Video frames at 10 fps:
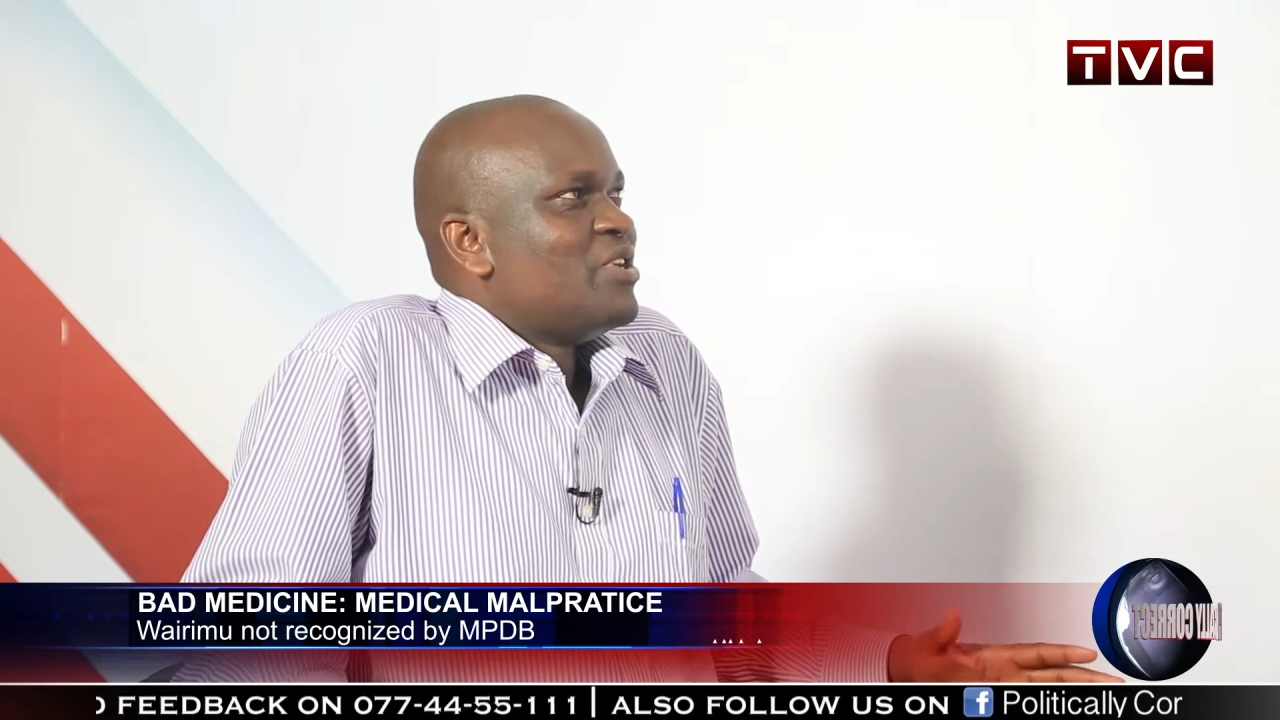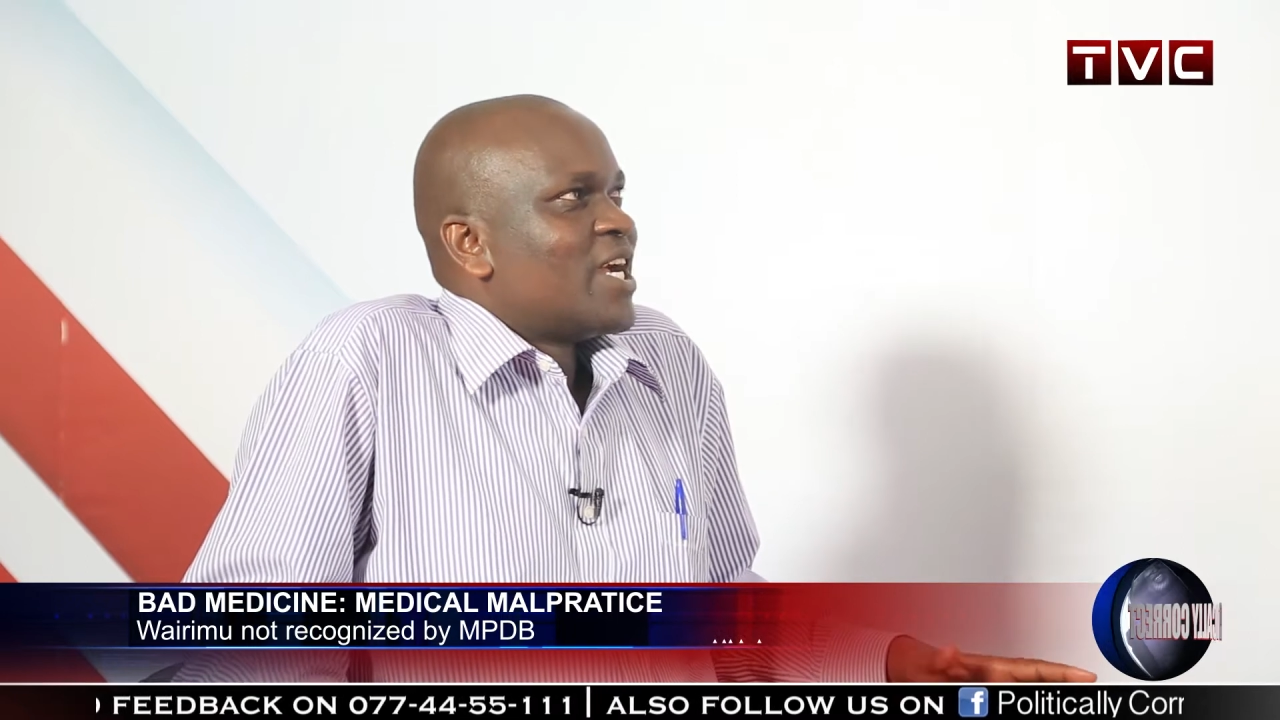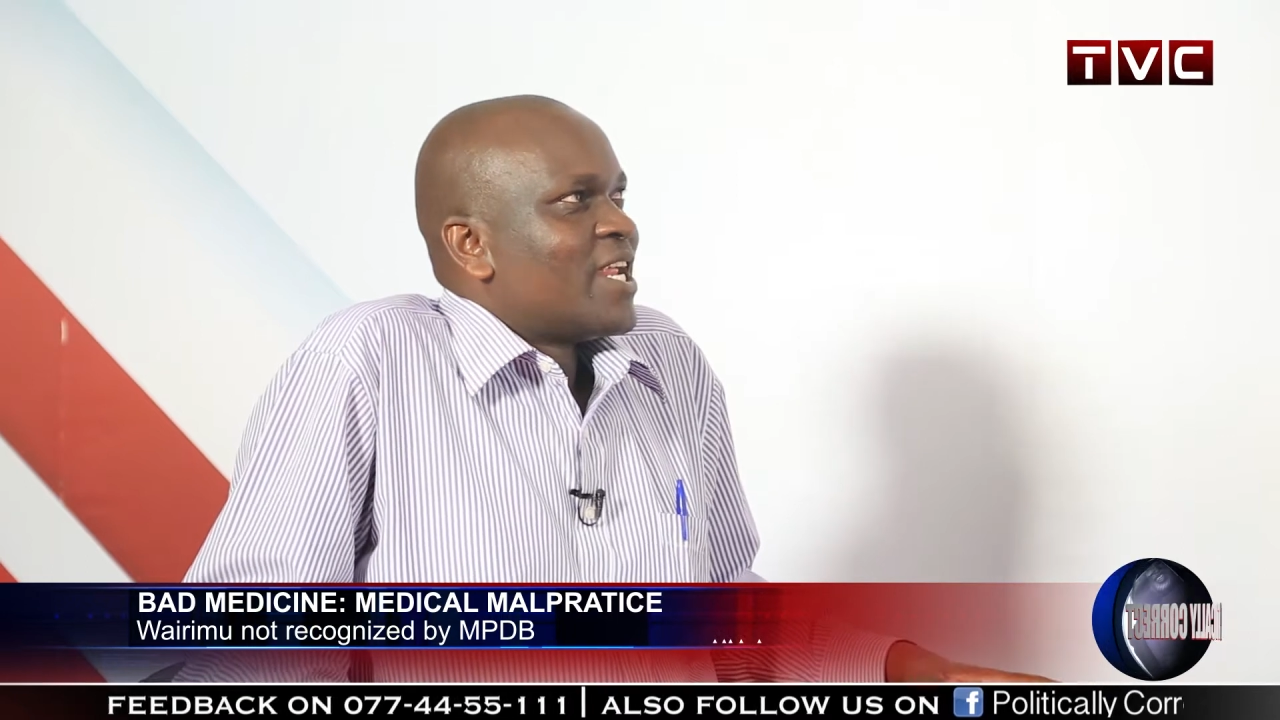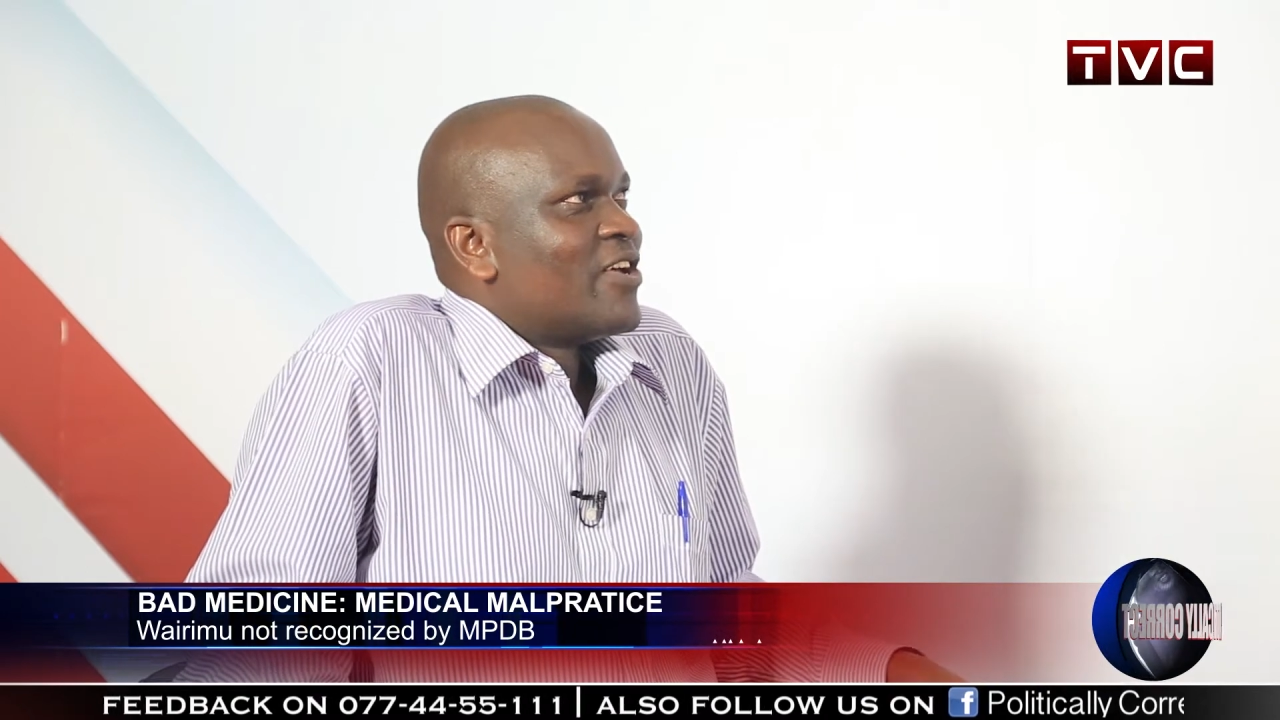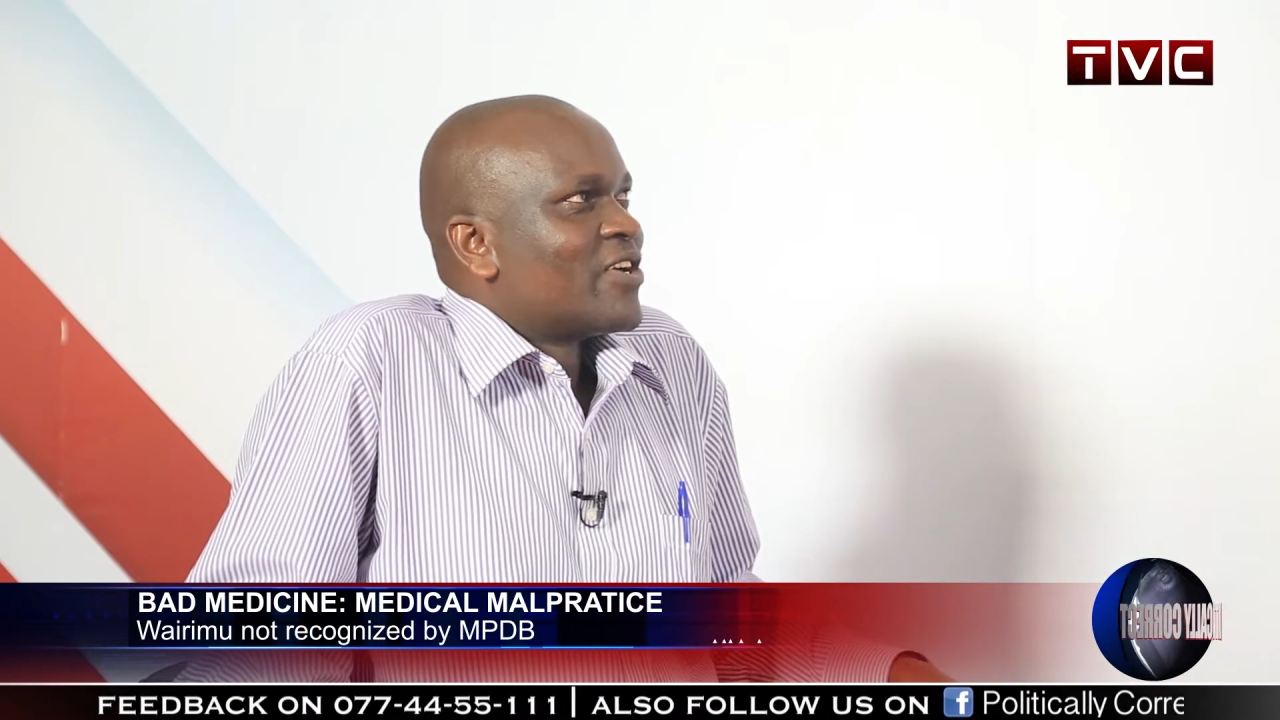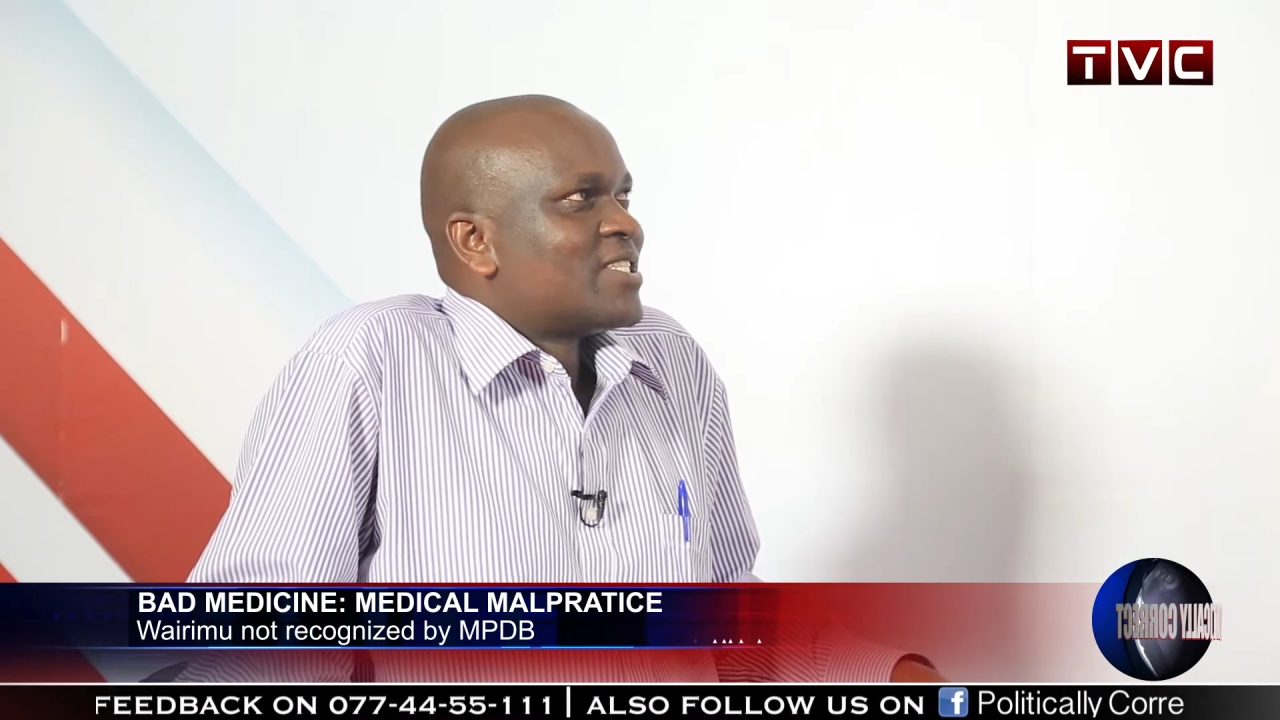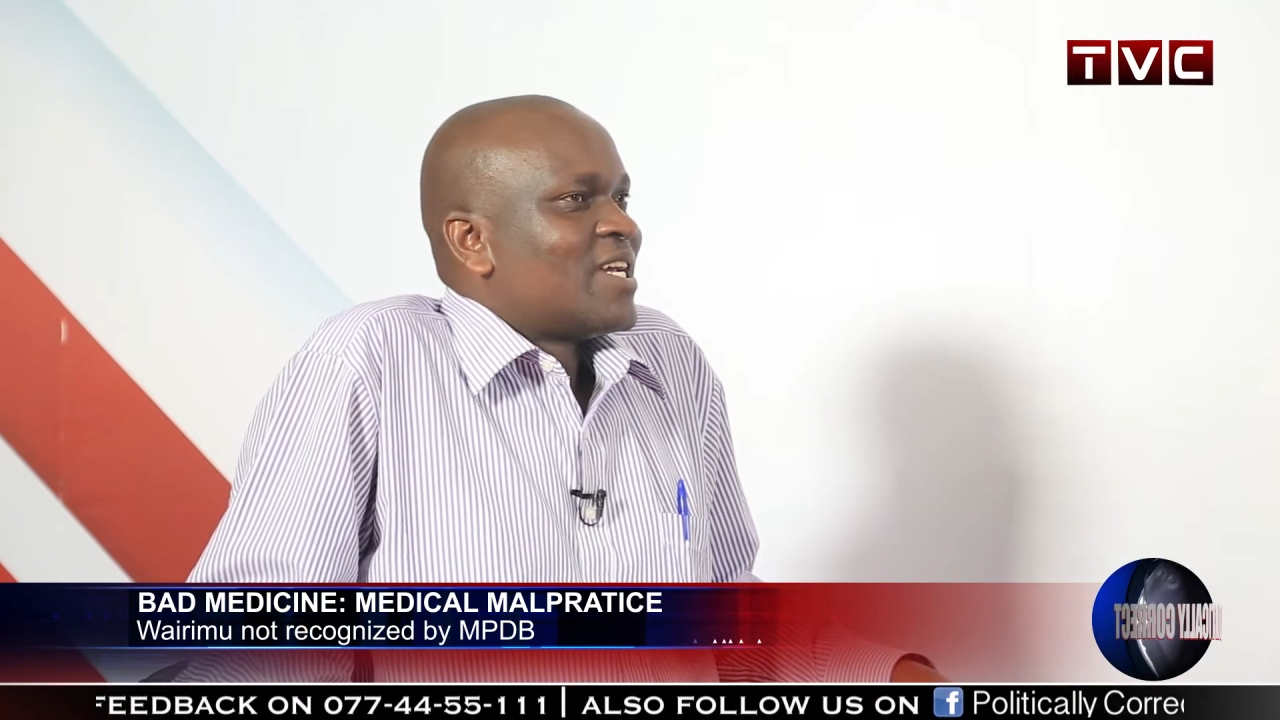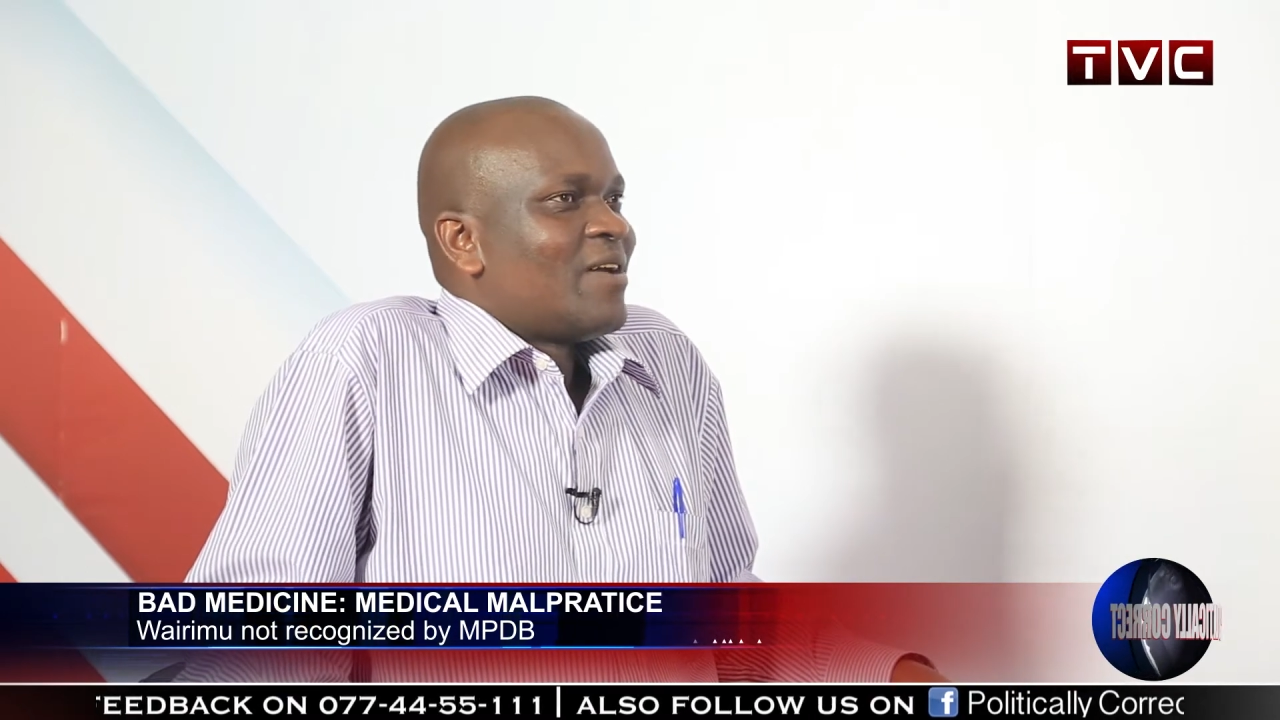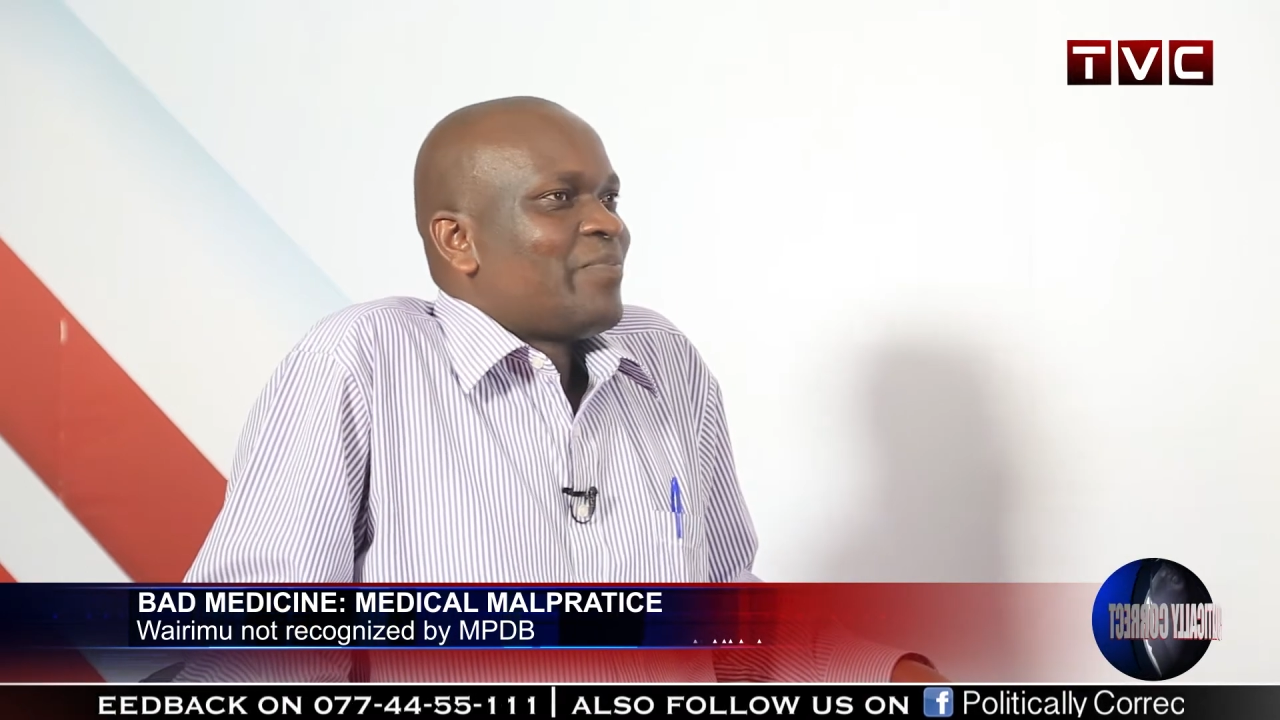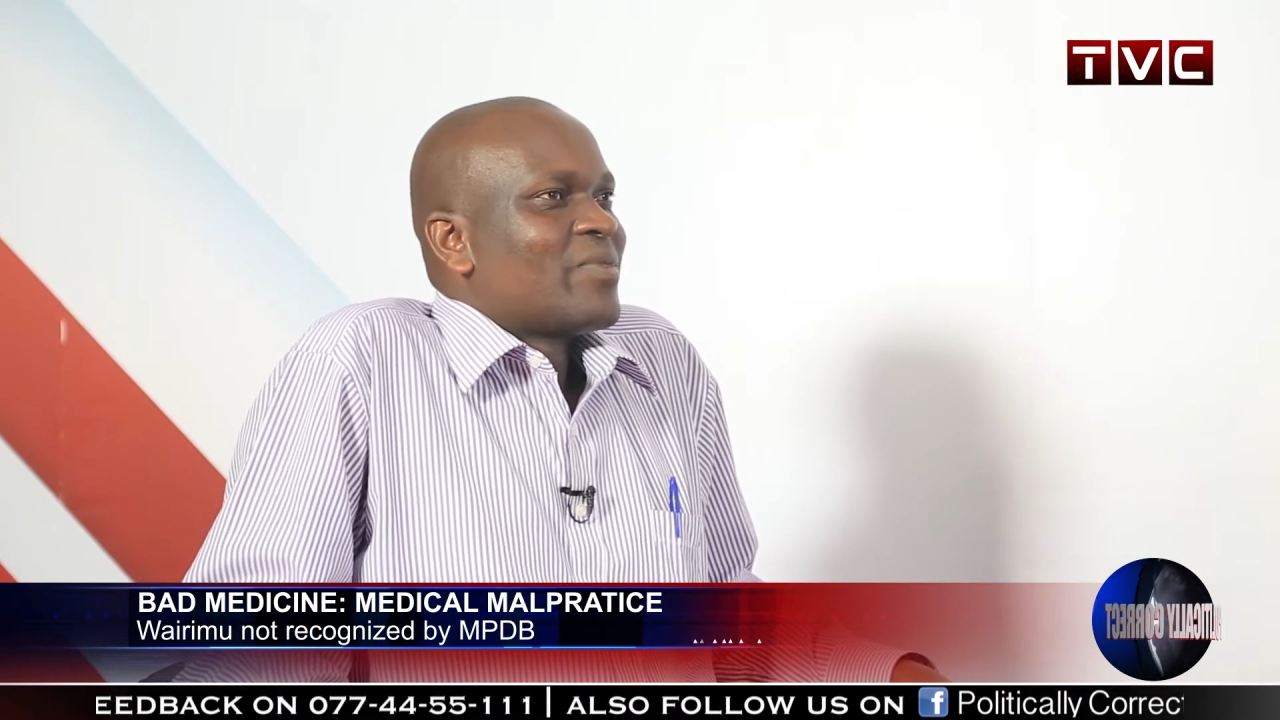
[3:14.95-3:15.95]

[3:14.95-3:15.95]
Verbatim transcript: being a doctor,